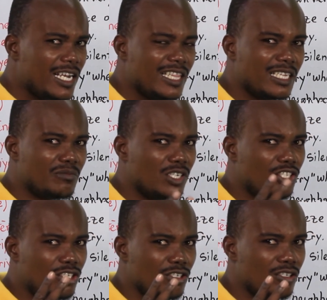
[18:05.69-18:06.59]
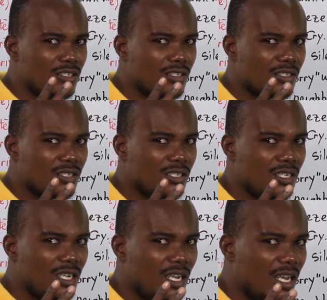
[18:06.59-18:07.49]
and number 2.
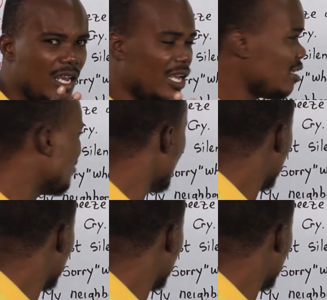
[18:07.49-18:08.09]
And you